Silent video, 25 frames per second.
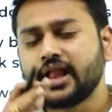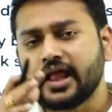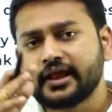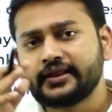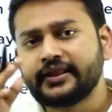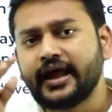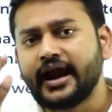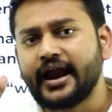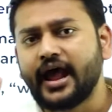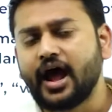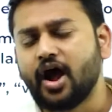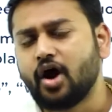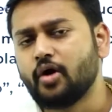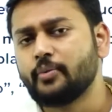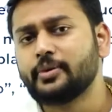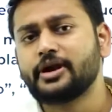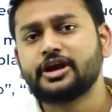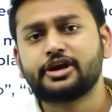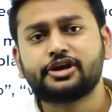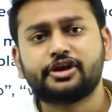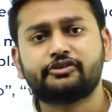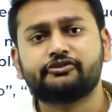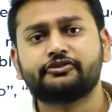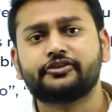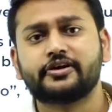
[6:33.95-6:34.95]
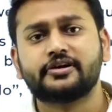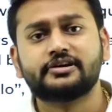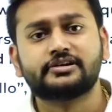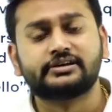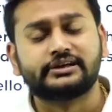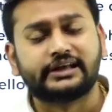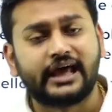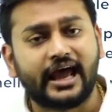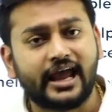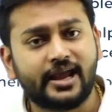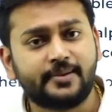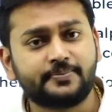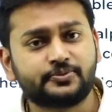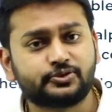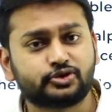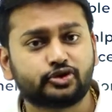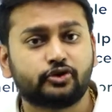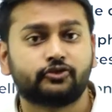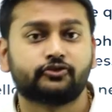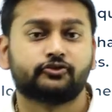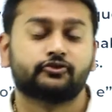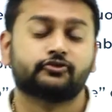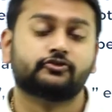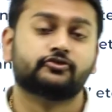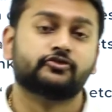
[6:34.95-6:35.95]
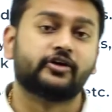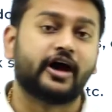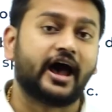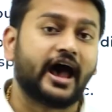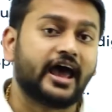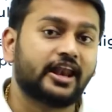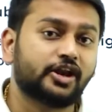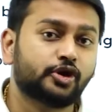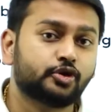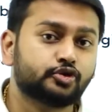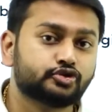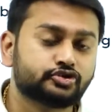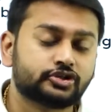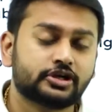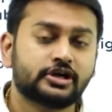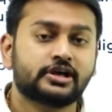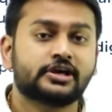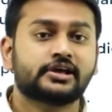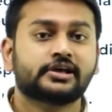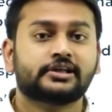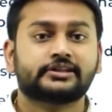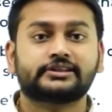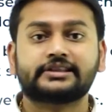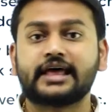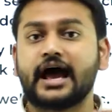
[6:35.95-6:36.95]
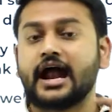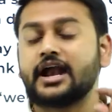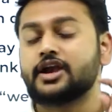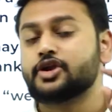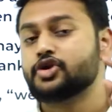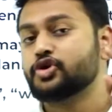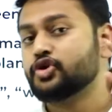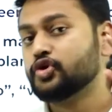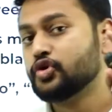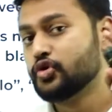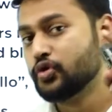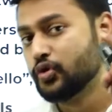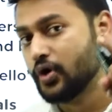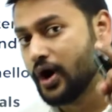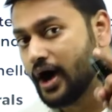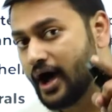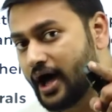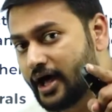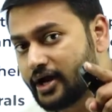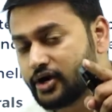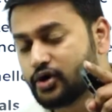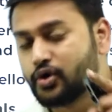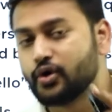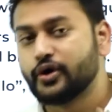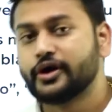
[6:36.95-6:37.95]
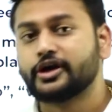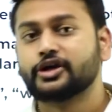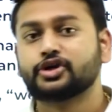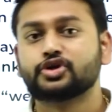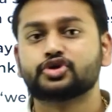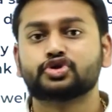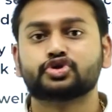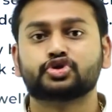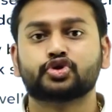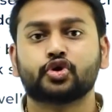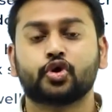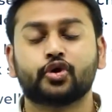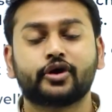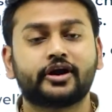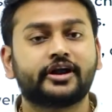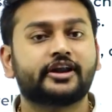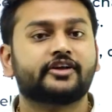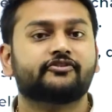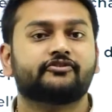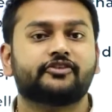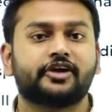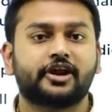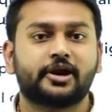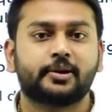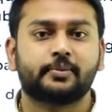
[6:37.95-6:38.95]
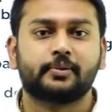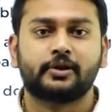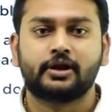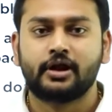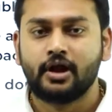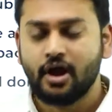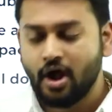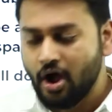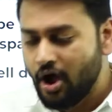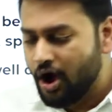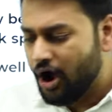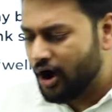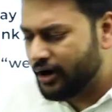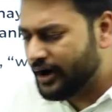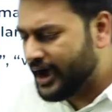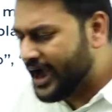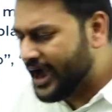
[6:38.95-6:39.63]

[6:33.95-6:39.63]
that how many different types of values that you are going to store in a variable. All